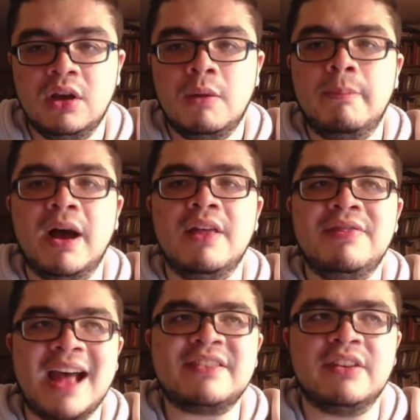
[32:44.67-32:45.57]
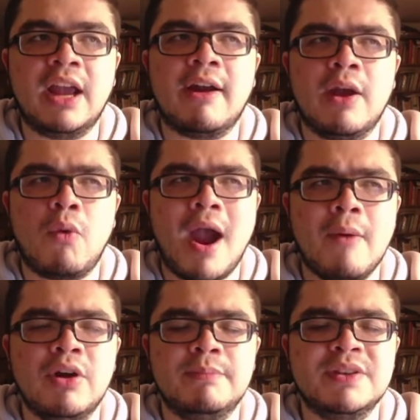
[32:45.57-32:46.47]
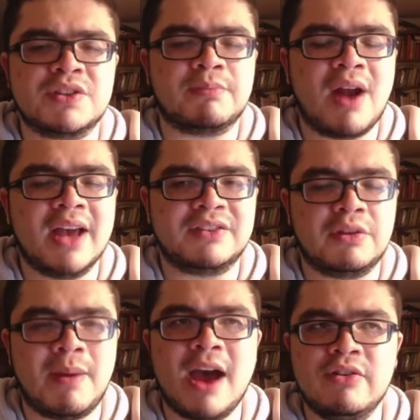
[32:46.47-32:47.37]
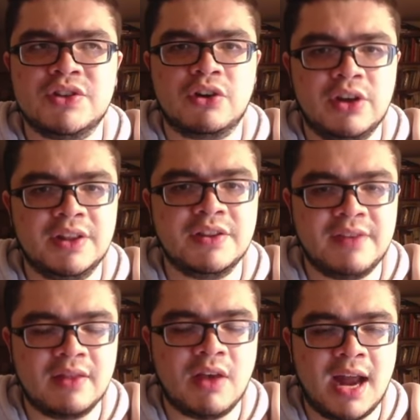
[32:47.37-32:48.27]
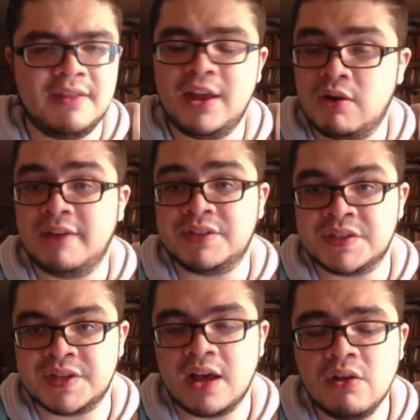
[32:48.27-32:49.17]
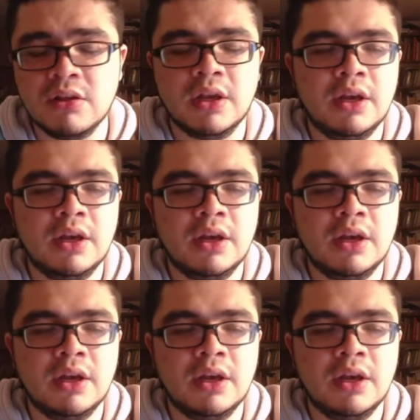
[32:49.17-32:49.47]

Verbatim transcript: But that's an area where I wouldn't be surprised if the Padres are good at the deadline and they don't have to sell.